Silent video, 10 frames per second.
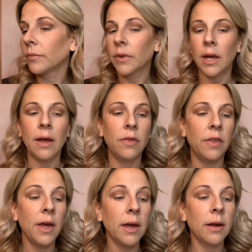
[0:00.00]
And
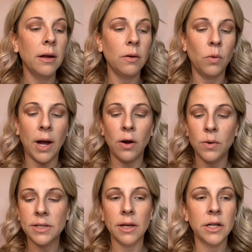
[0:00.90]
then I
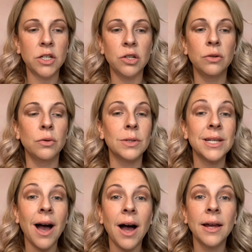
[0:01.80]
always like to
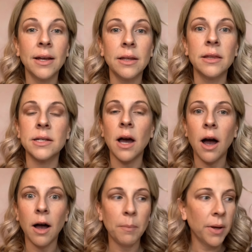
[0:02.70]
tie in the
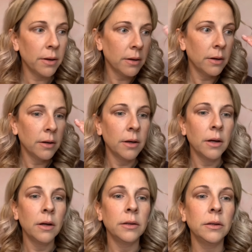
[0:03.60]
top
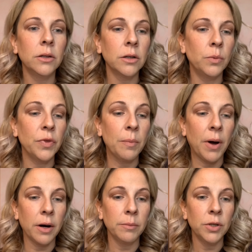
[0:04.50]
look with the
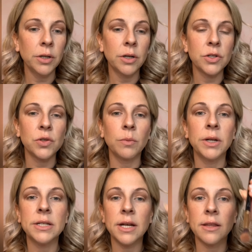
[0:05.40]
bottom look. So I'm going to
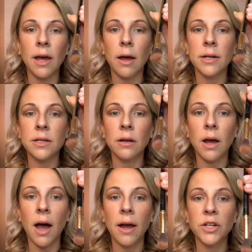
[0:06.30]
take that
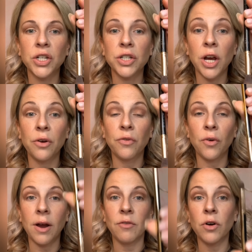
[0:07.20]
Eyeshadow
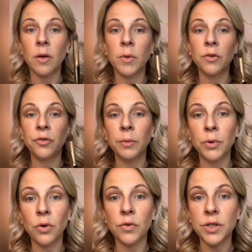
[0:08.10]
Forever. I'm going to flip it
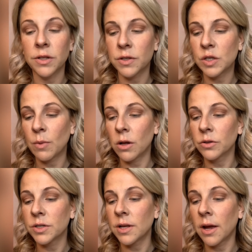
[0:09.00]
over to the smaller
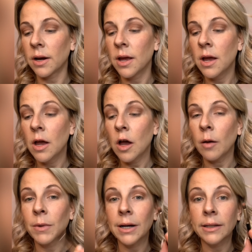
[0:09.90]
side. I'm
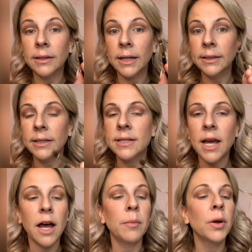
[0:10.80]
going to lightly
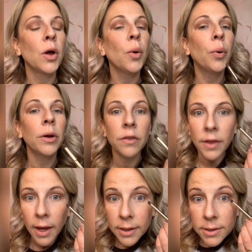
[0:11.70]
dab
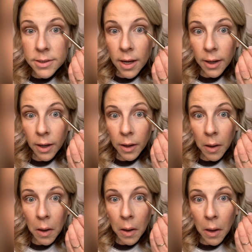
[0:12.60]
that in Zion,
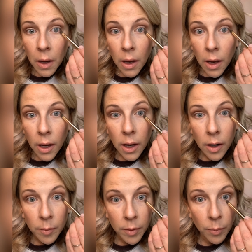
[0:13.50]
and I'm
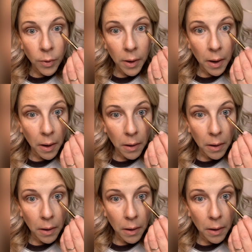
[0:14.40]
going to bring it